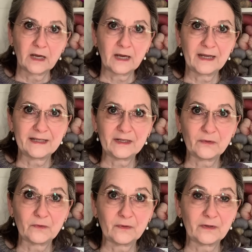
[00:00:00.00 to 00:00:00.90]
I
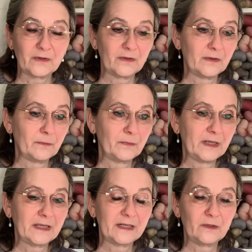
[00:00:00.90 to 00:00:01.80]
didn't
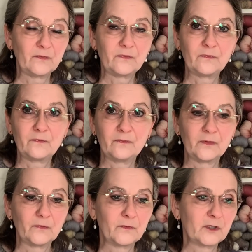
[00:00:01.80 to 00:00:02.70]
make any
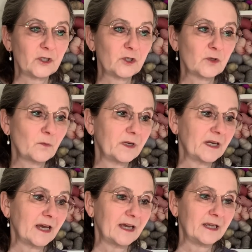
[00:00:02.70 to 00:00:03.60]
footage when
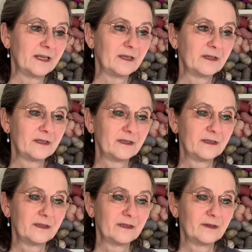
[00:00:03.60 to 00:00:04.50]
I
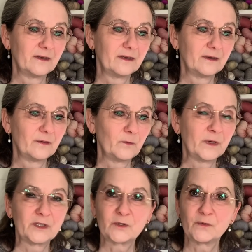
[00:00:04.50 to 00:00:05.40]

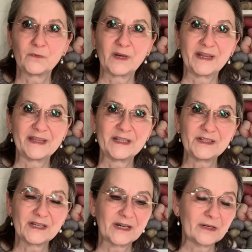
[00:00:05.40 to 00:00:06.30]
went to find this
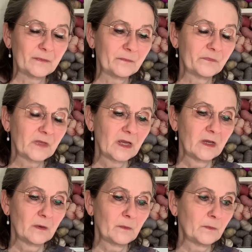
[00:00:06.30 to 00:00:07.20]
yarn,
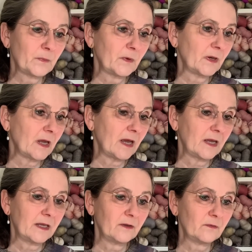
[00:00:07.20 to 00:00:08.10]
but
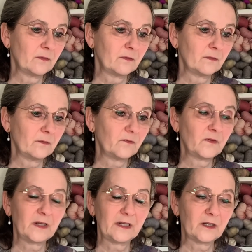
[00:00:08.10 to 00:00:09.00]
I
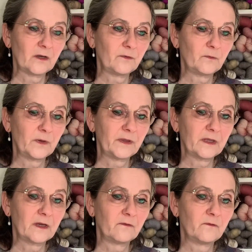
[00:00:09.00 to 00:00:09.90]
fell in love with
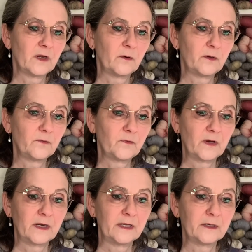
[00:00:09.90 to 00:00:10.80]
a very
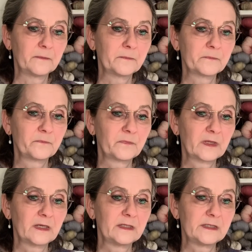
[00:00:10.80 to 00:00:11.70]
fine
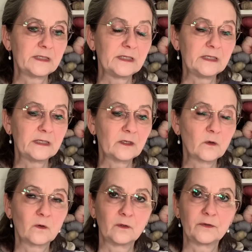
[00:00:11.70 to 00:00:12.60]
tee
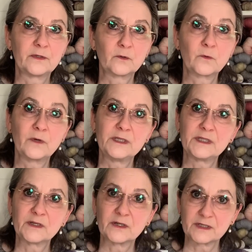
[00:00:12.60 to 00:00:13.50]
called
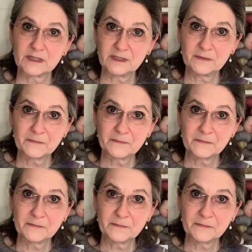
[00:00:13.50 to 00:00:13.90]
Crazy Cousin.